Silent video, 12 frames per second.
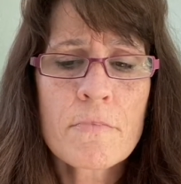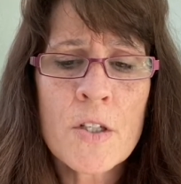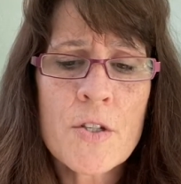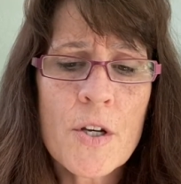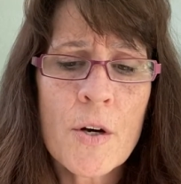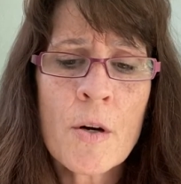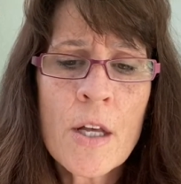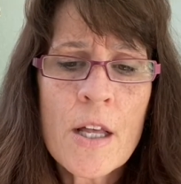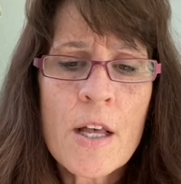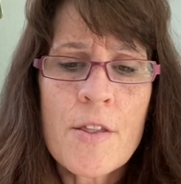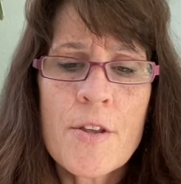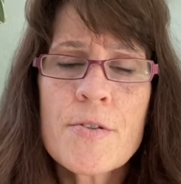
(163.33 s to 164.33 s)
So
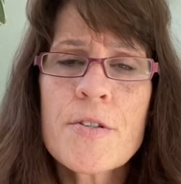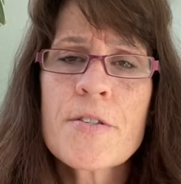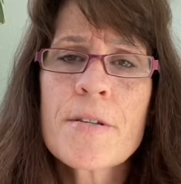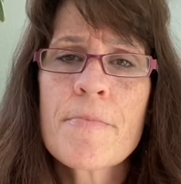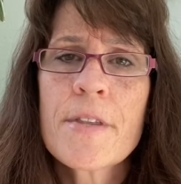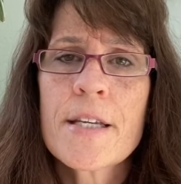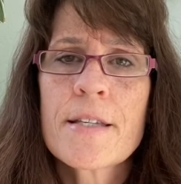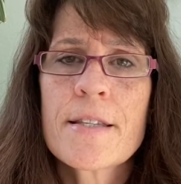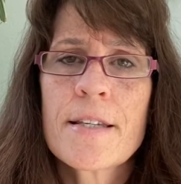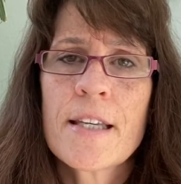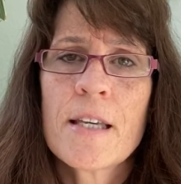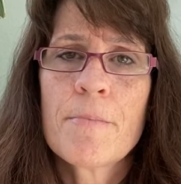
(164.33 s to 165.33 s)
those are some
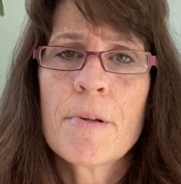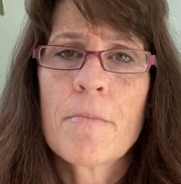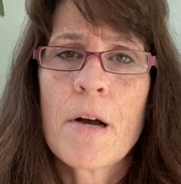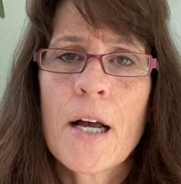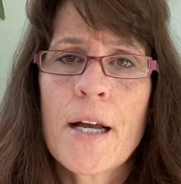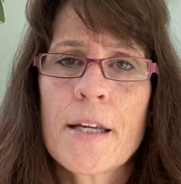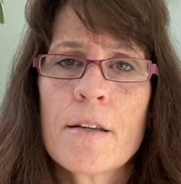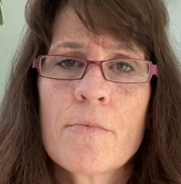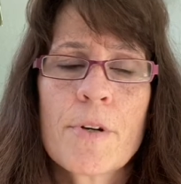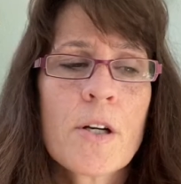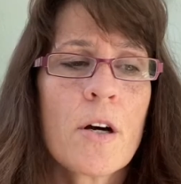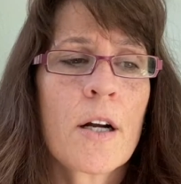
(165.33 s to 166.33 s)
things to keep in mind
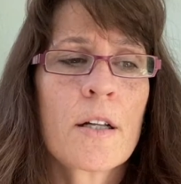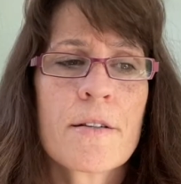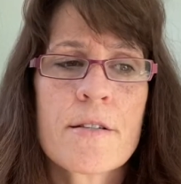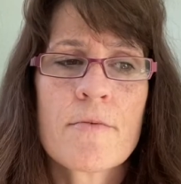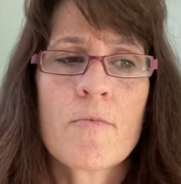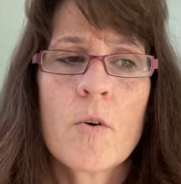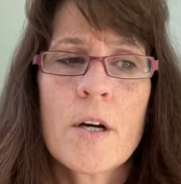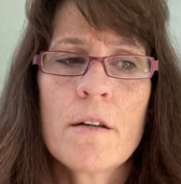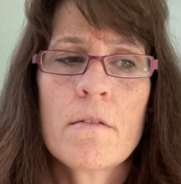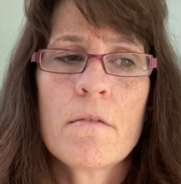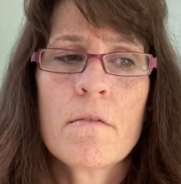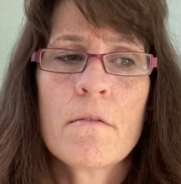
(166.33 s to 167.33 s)
regardless of
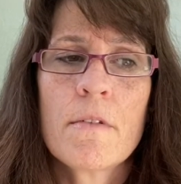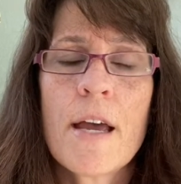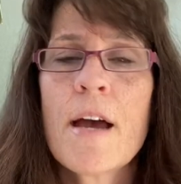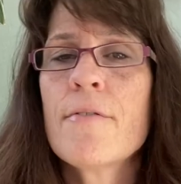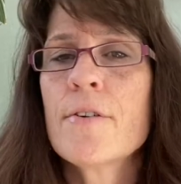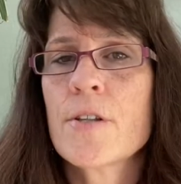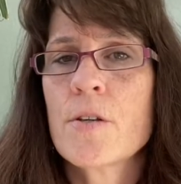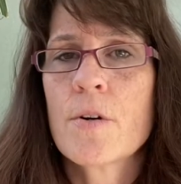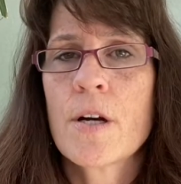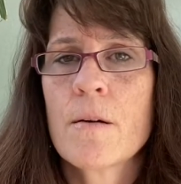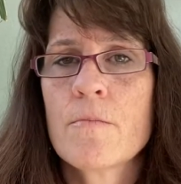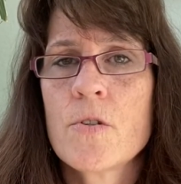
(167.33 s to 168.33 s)
whatever you
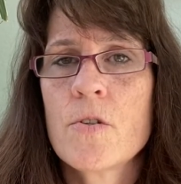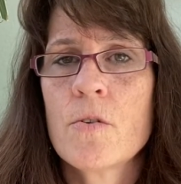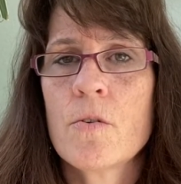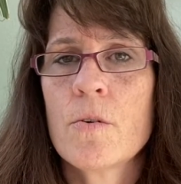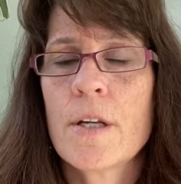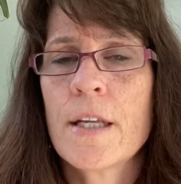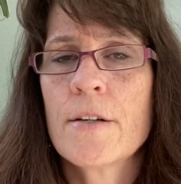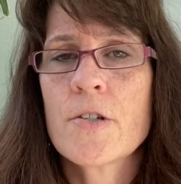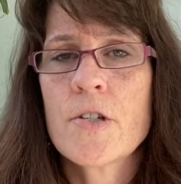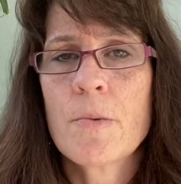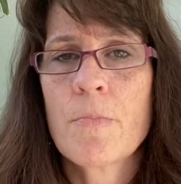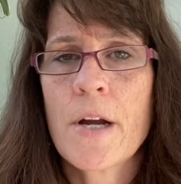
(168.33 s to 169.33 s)
come to an
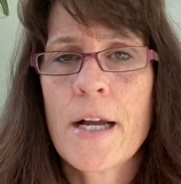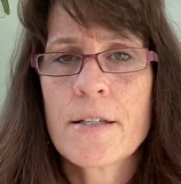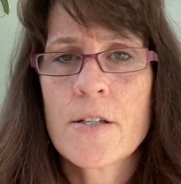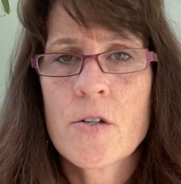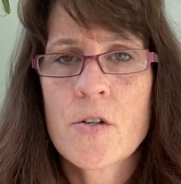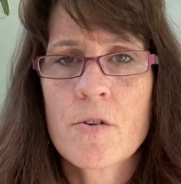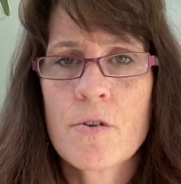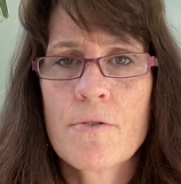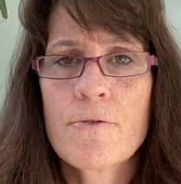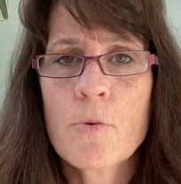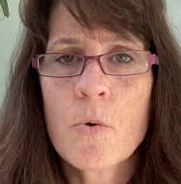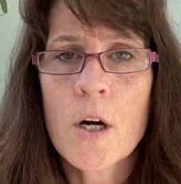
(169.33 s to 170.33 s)
energy practitioner
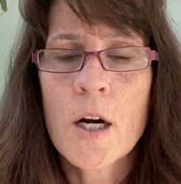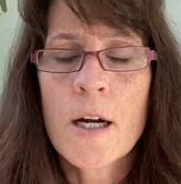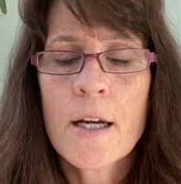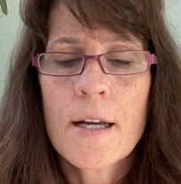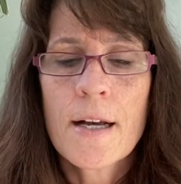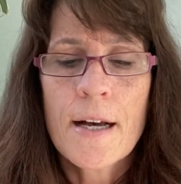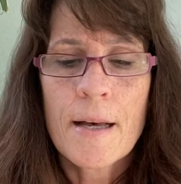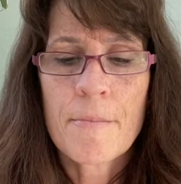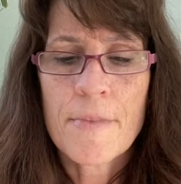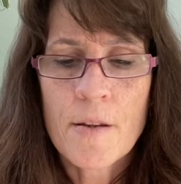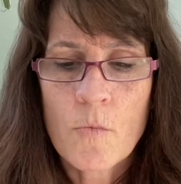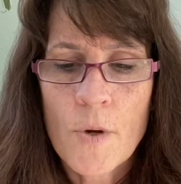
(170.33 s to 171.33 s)
for,
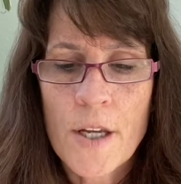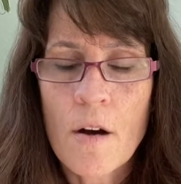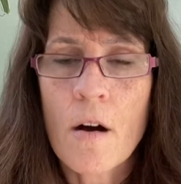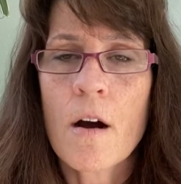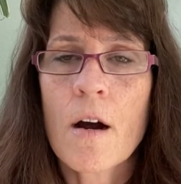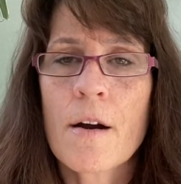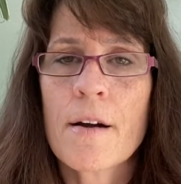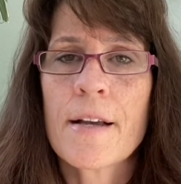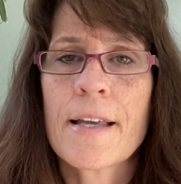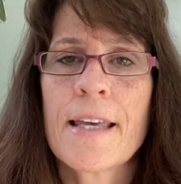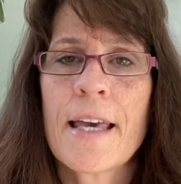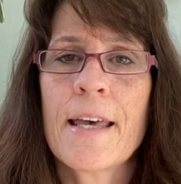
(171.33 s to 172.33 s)
that we are,
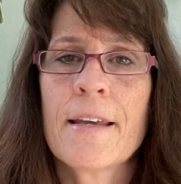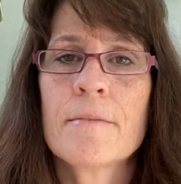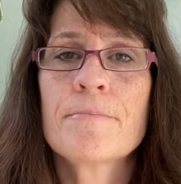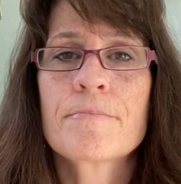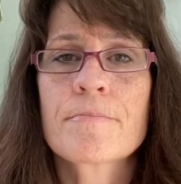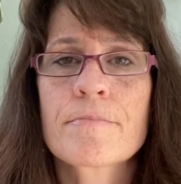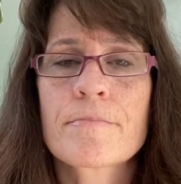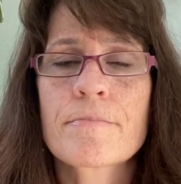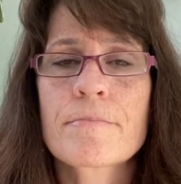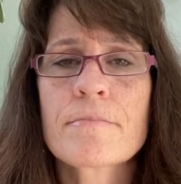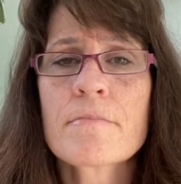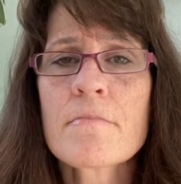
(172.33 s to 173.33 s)
again,
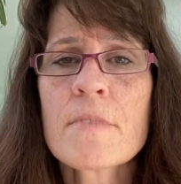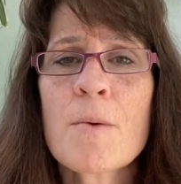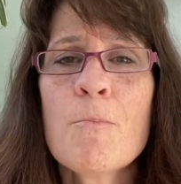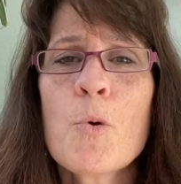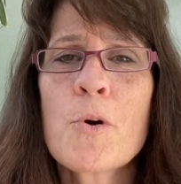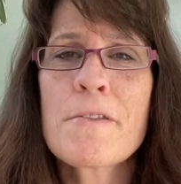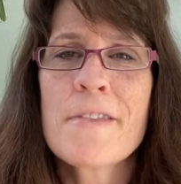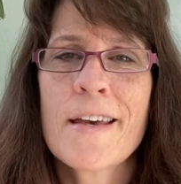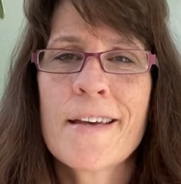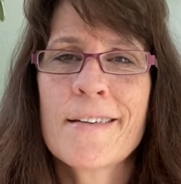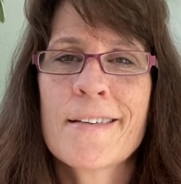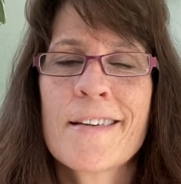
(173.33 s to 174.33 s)
more
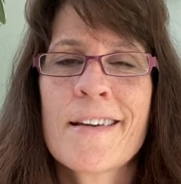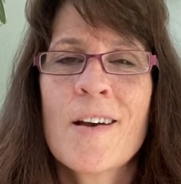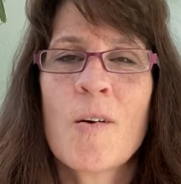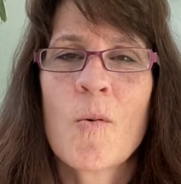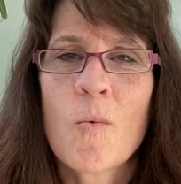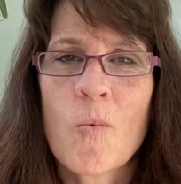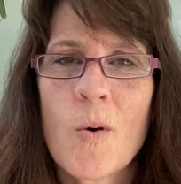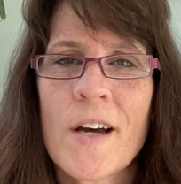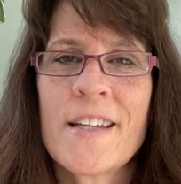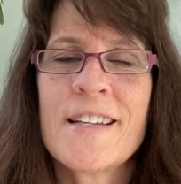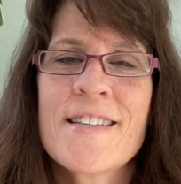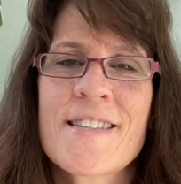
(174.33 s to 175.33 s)
than
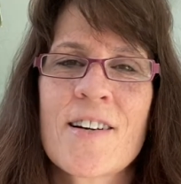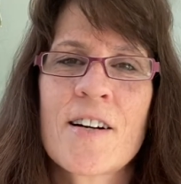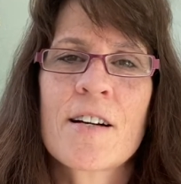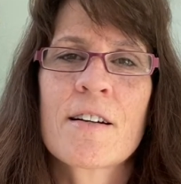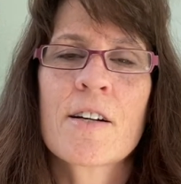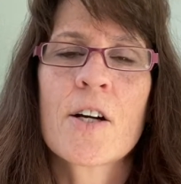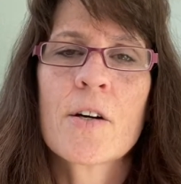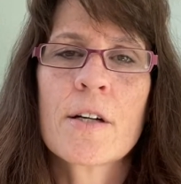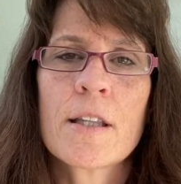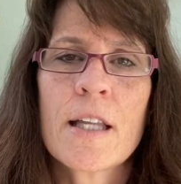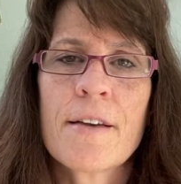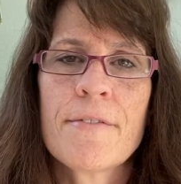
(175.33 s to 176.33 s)
what is our
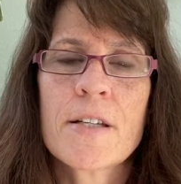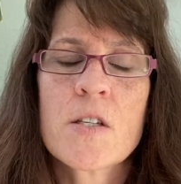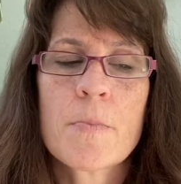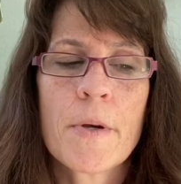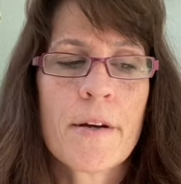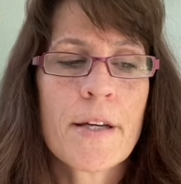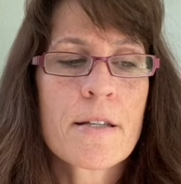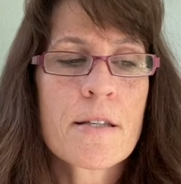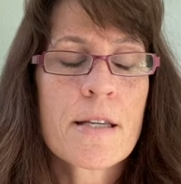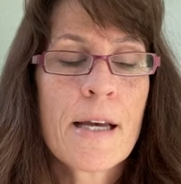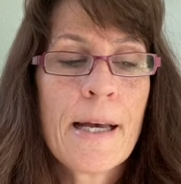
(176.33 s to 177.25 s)
current life experience.